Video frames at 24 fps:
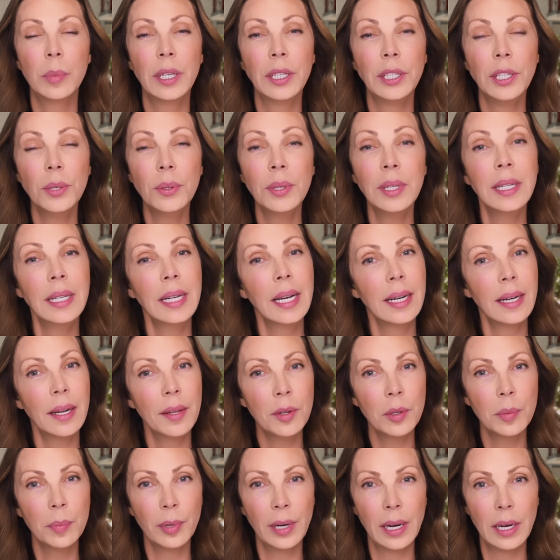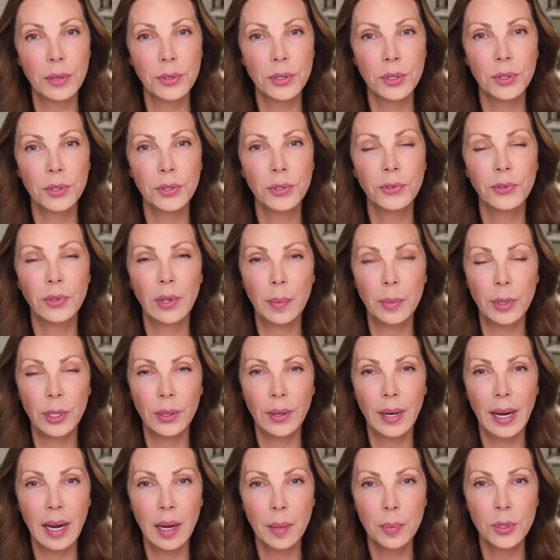but you can get other browsers from
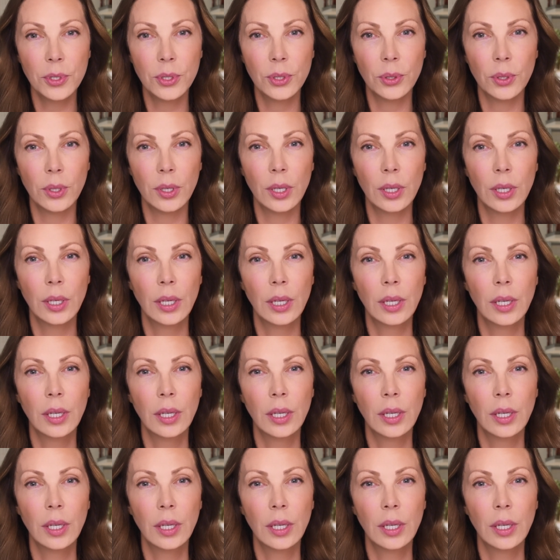your app store.